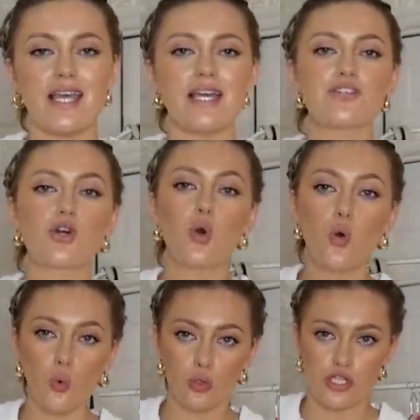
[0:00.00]
It is
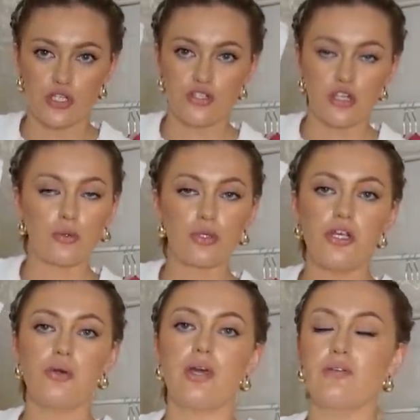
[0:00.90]
gorgeous, so
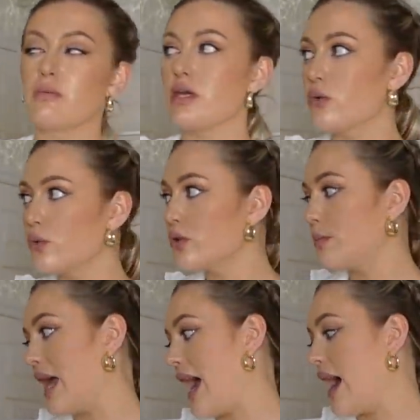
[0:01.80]
cute, giving me all the
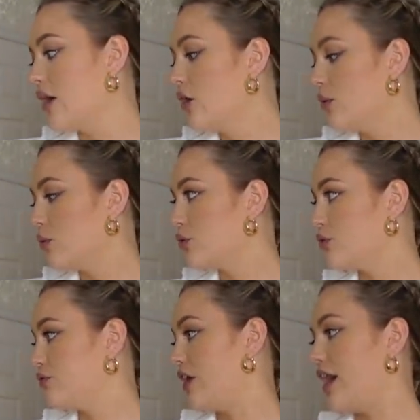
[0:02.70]
Blair
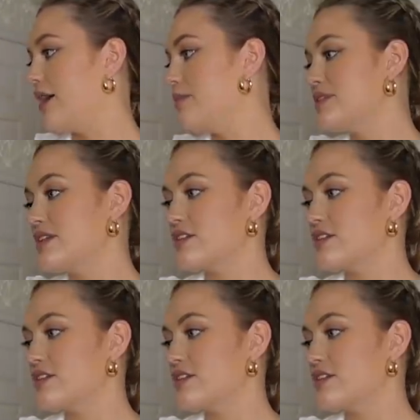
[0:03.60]
Waldorf vibes.